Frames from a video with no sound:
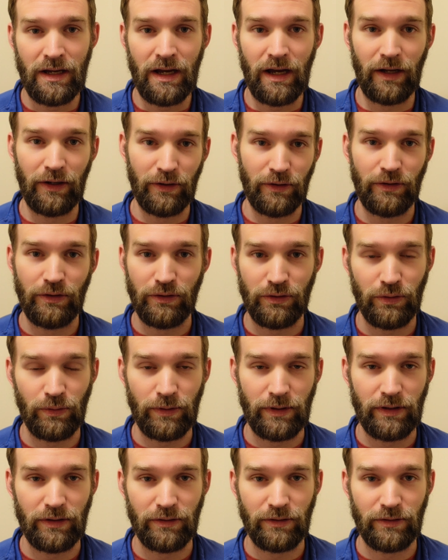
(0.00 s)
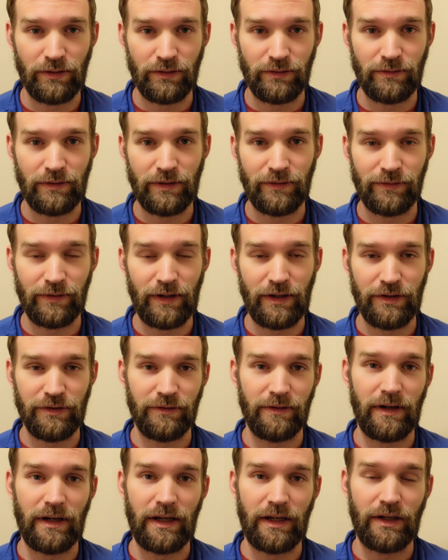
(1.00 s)
120 hertz refresh
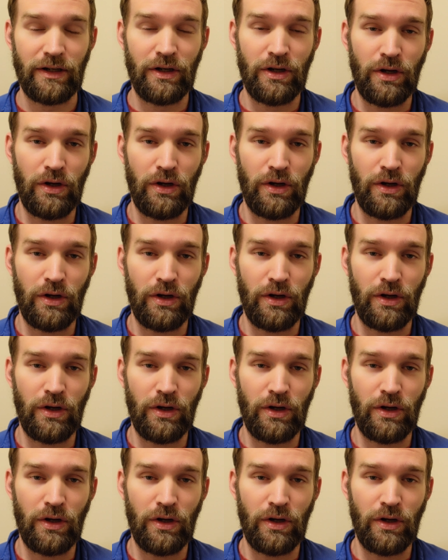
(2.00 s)
rate,